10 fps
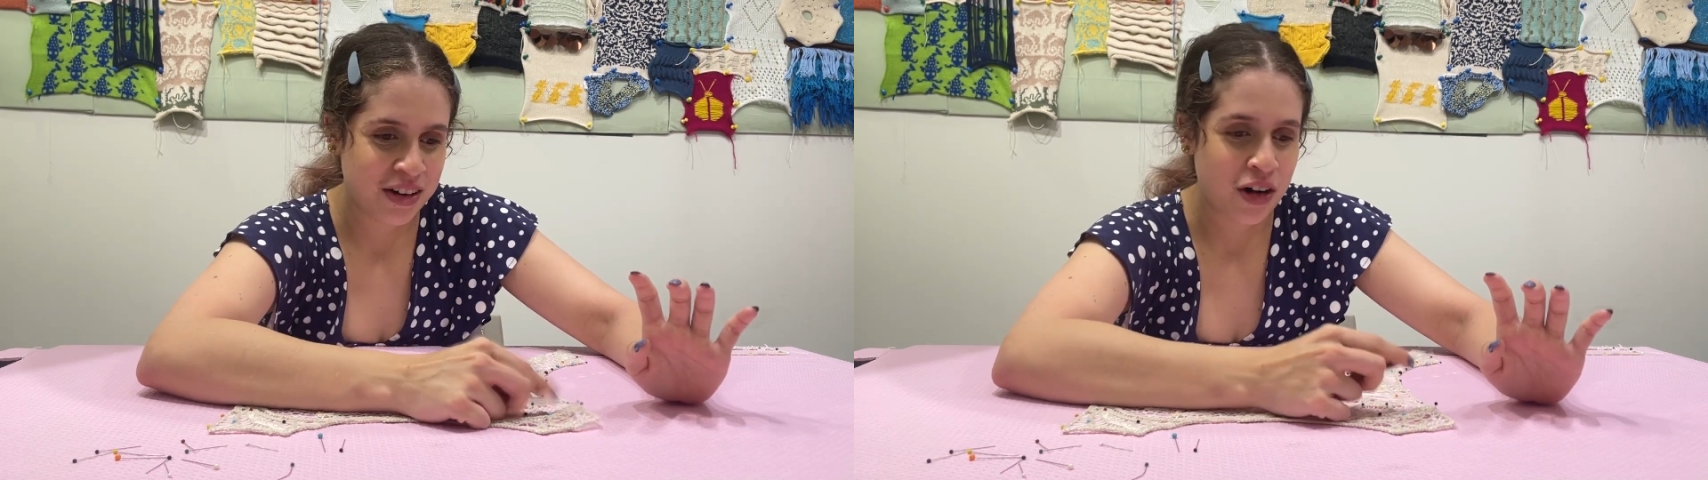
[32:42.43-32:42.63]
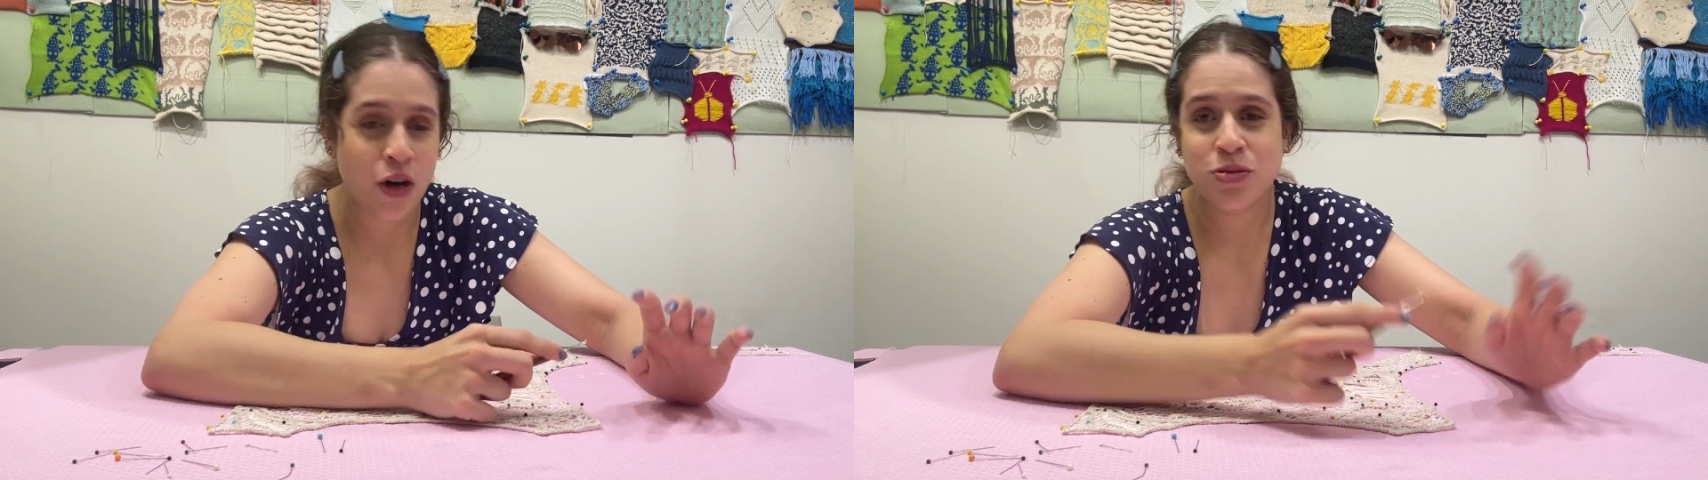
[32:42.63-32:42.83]

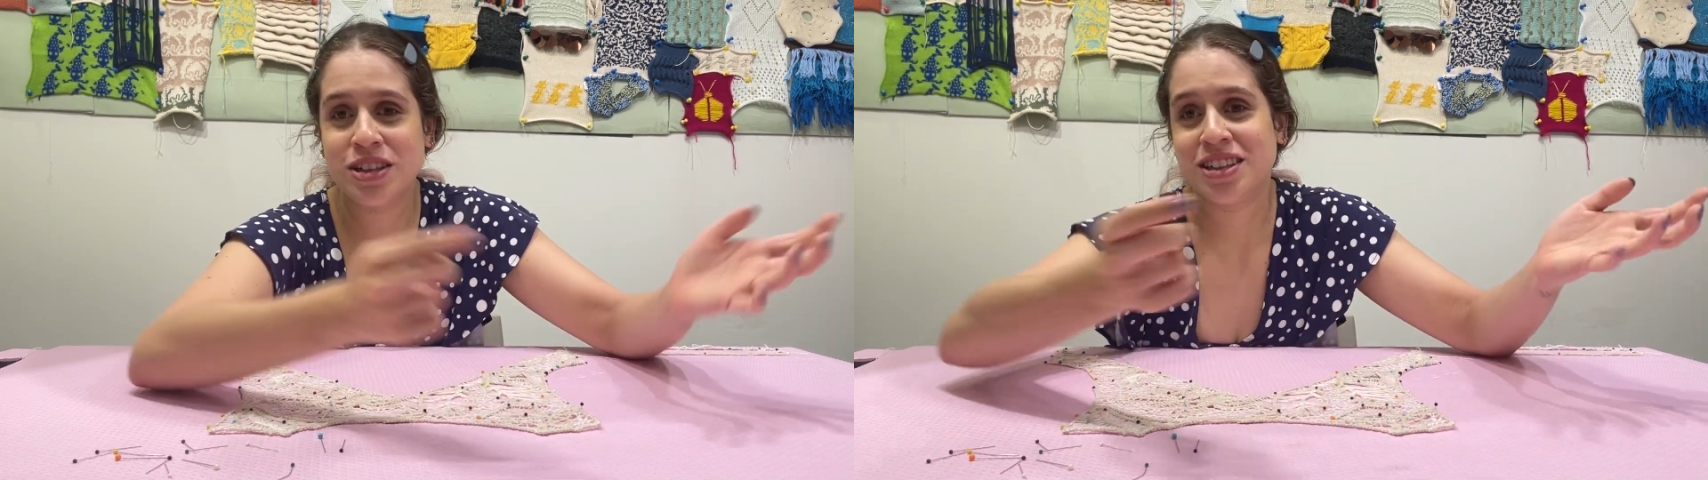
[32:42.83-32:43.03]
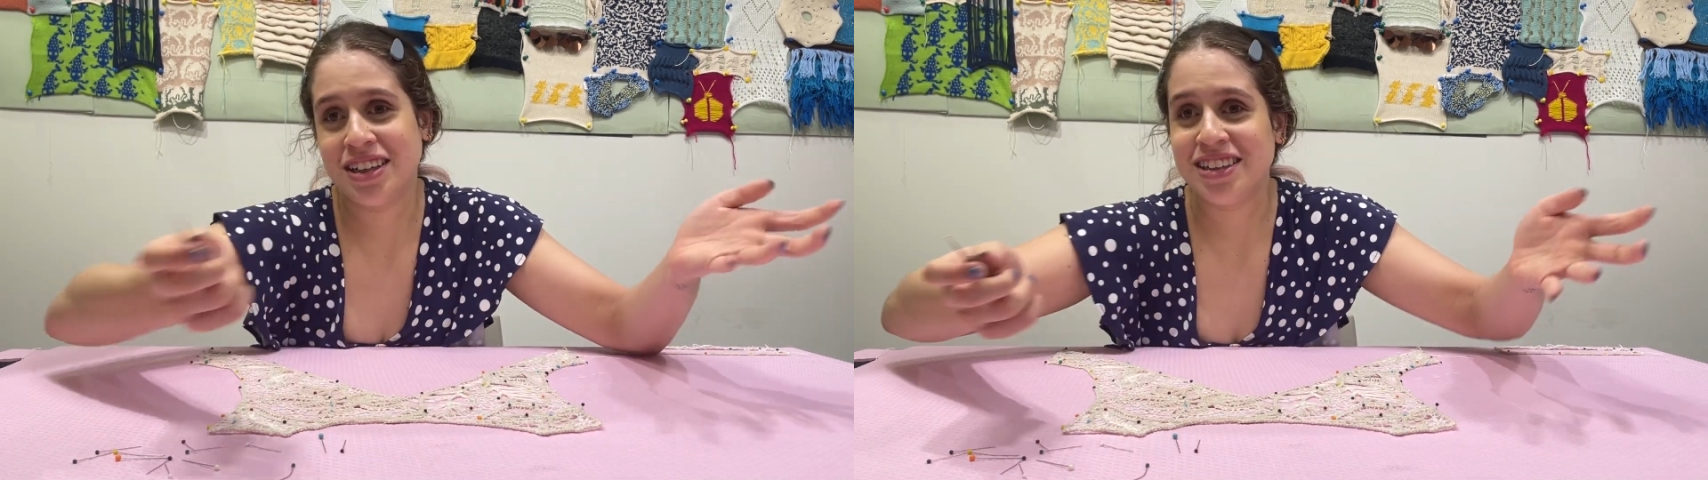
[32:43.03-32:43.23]

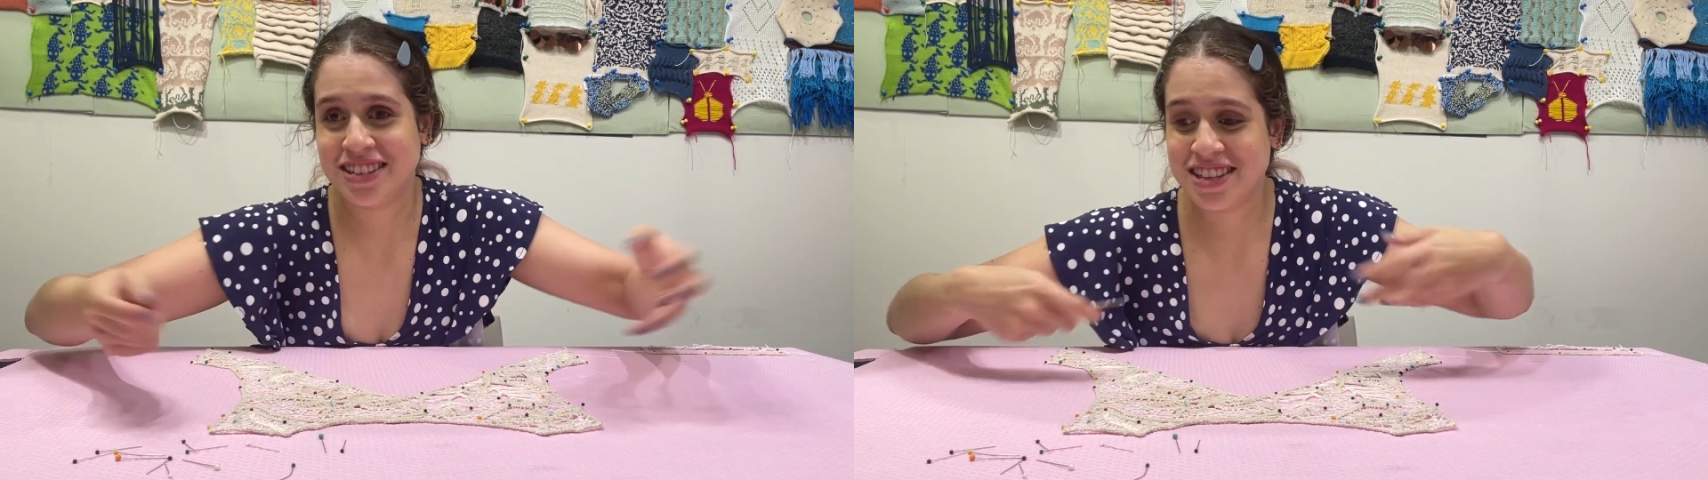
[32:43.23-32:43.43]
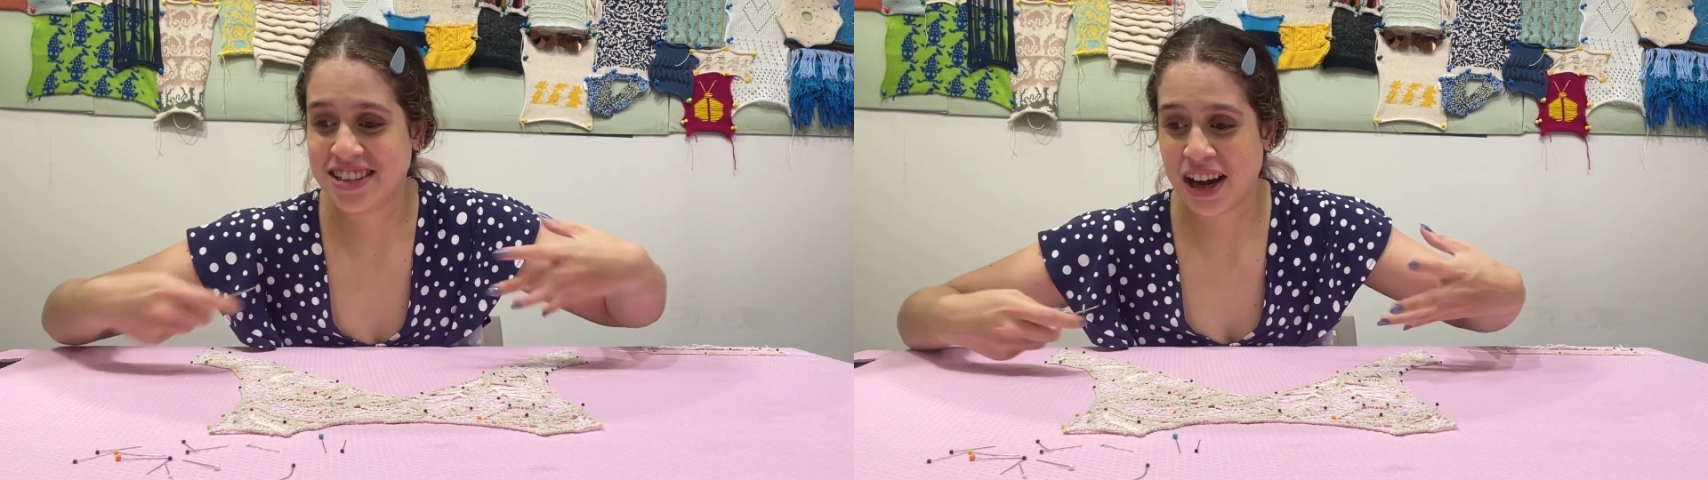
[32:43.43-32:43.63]
Obviously,
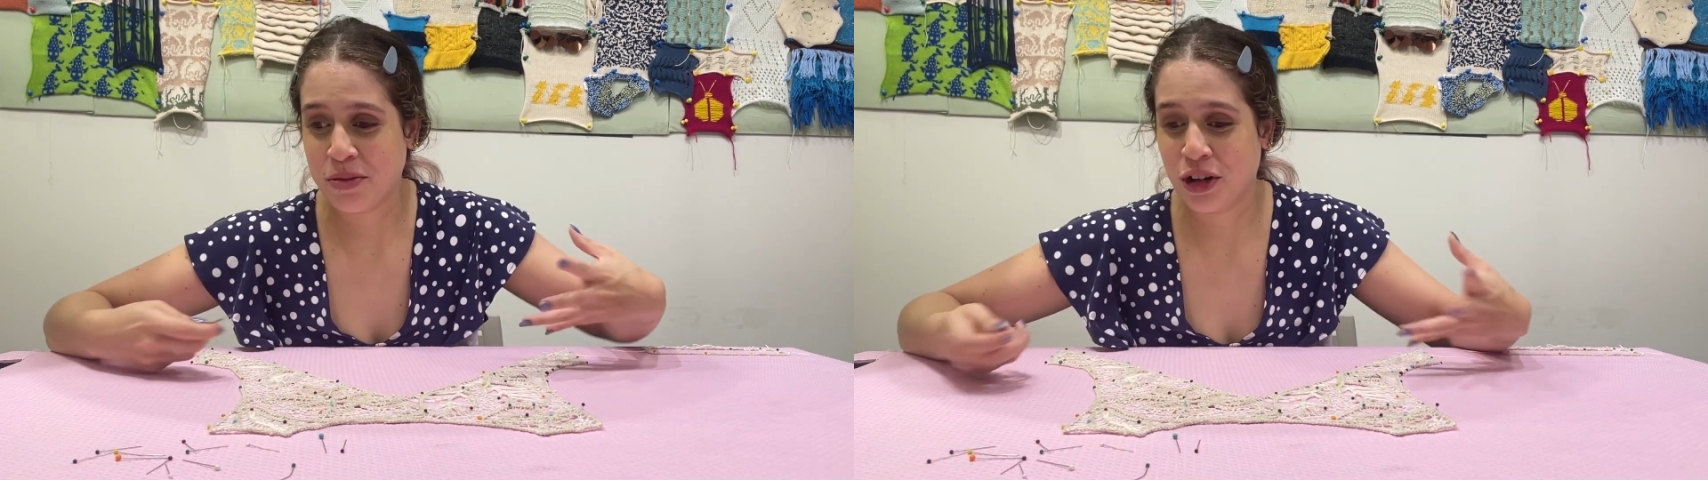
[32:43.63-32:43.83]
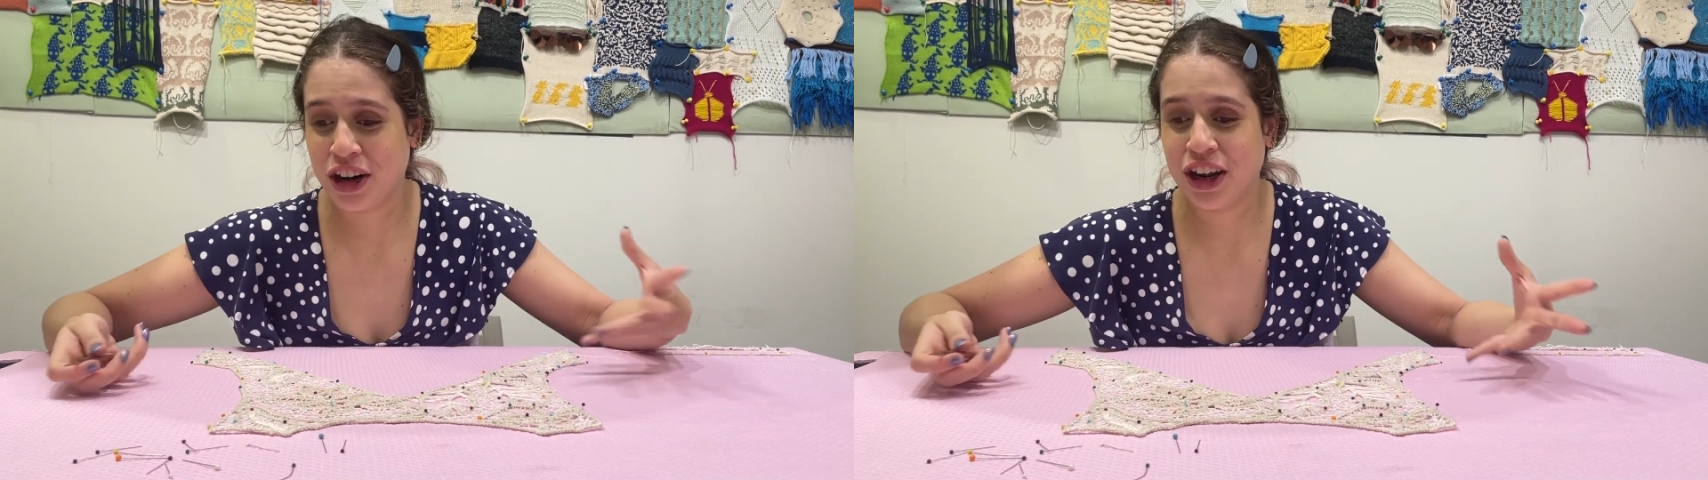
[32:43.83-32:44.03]
since I'm
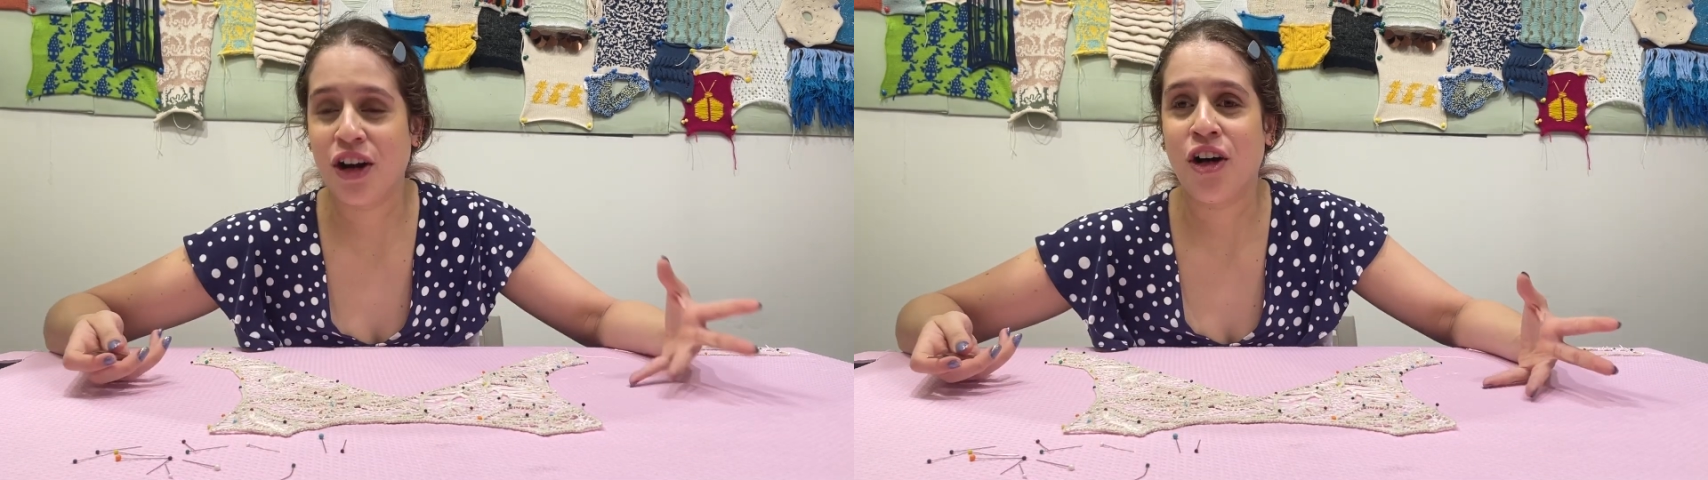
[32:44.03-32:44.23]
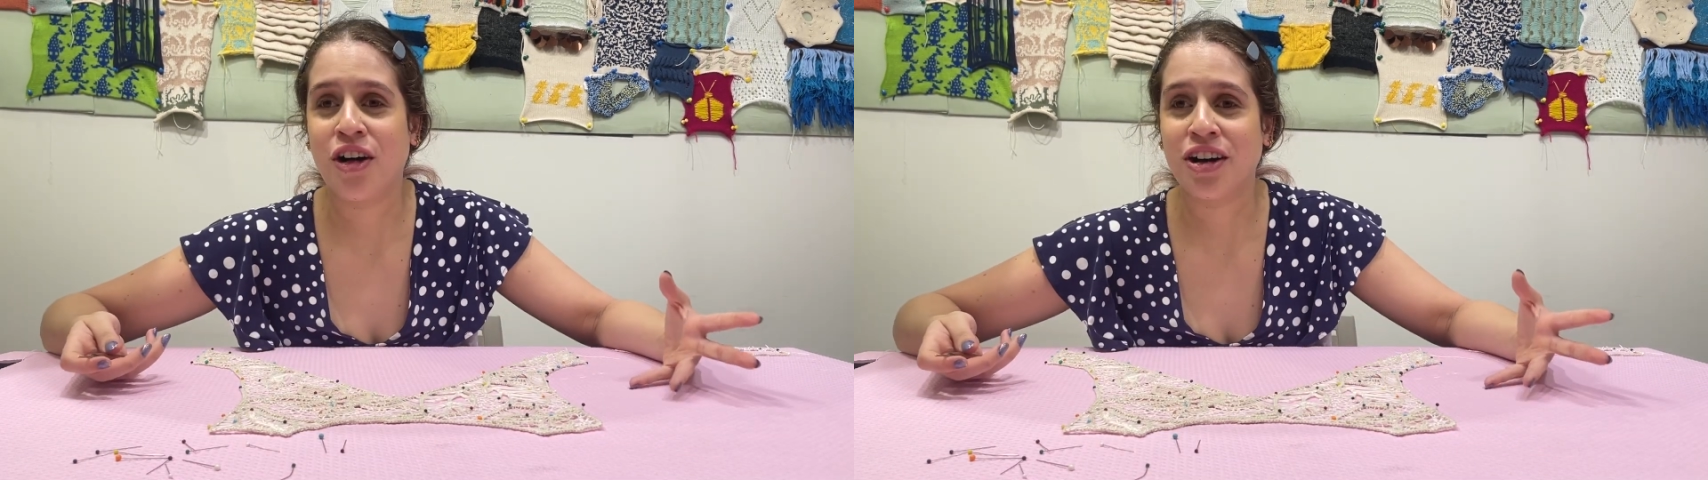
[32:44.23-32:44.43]
working
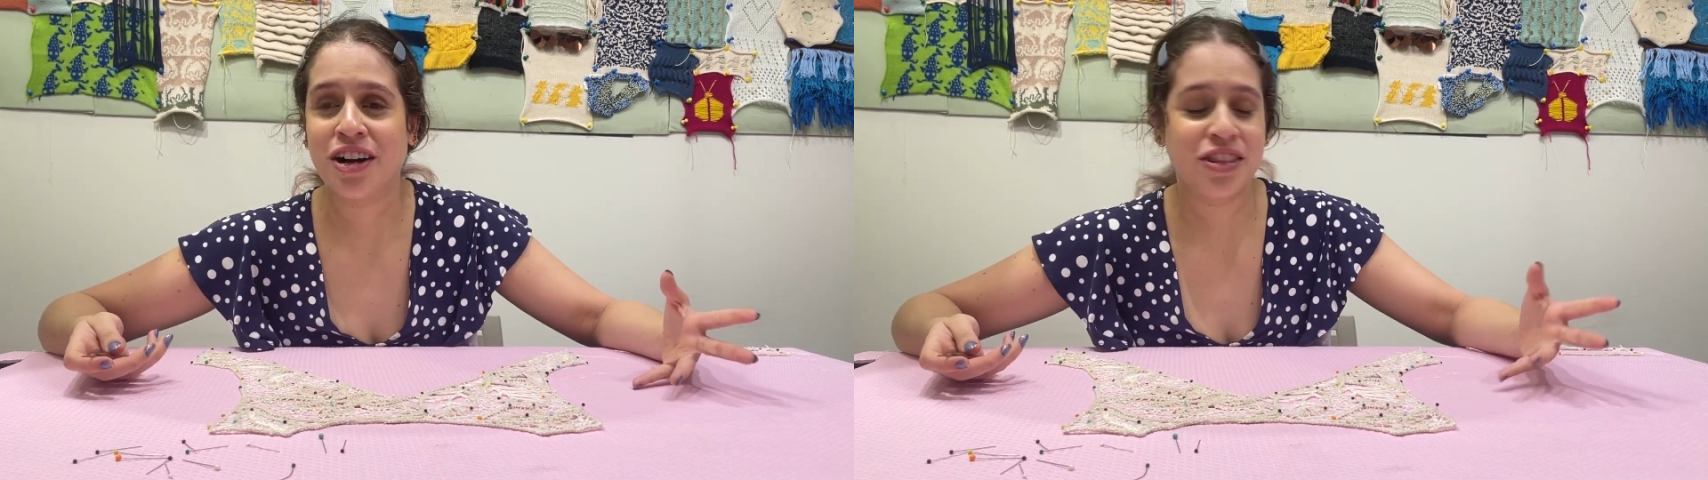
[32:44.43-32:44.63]
on